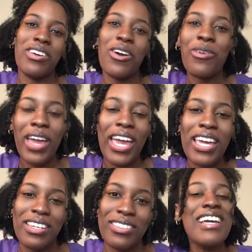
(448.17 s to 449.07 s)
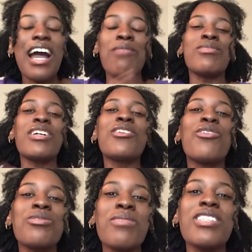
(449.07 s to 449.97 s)
okay? I'm done
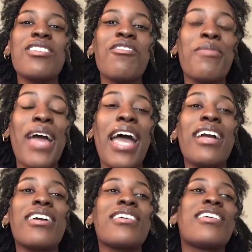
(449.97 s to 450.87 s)
holding myself back.